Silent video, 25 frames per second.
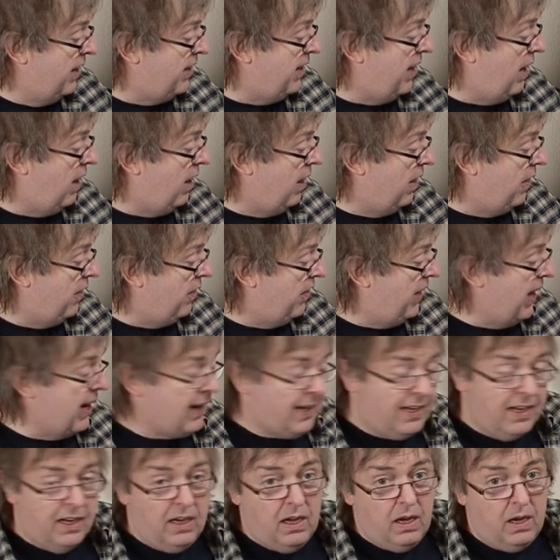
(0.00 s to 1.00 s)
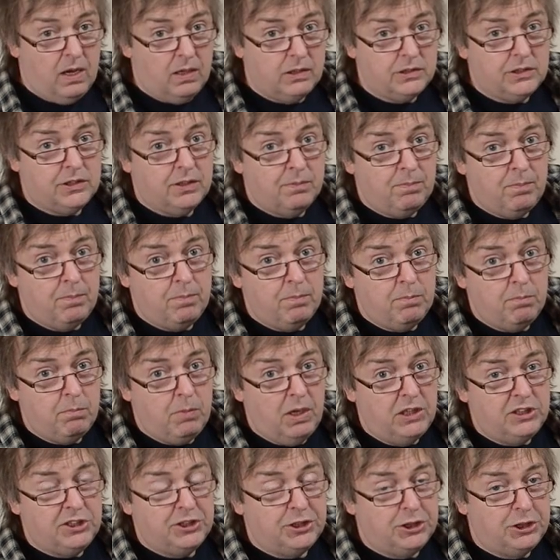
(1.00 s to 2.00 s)
Now, that card,
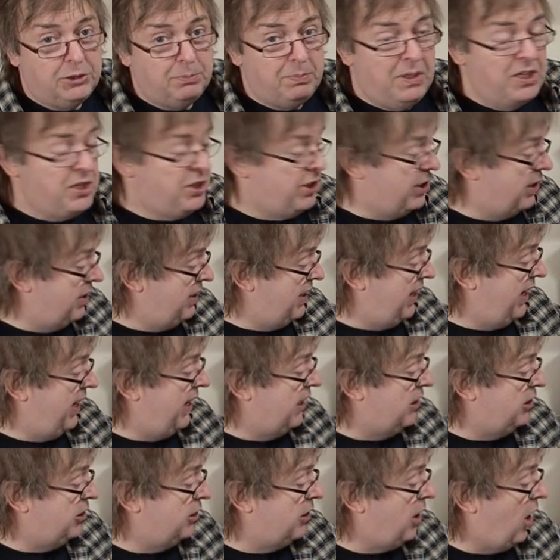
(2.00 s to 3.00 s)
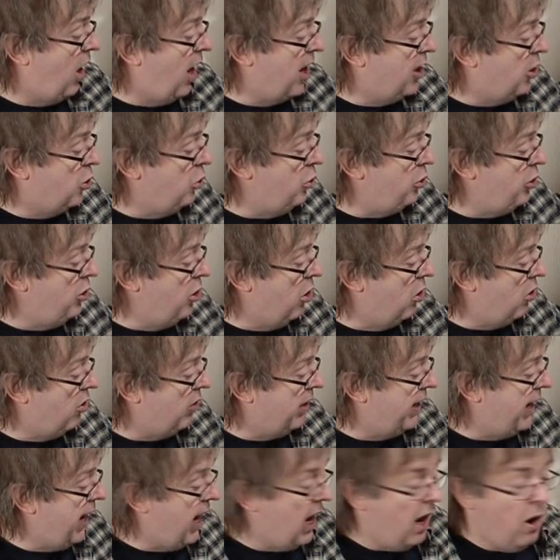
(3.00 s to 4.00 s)
my suspicion is that I could
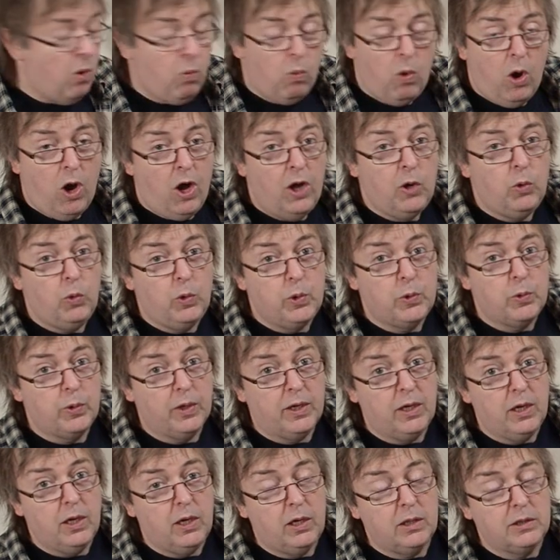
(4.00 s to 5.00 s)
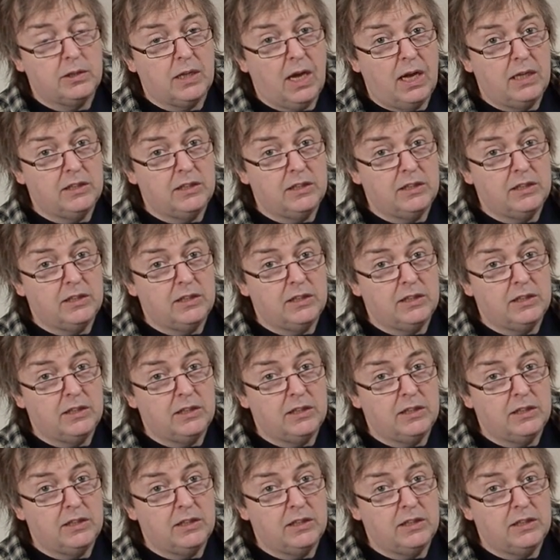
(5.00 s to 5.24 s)
not get what I would regard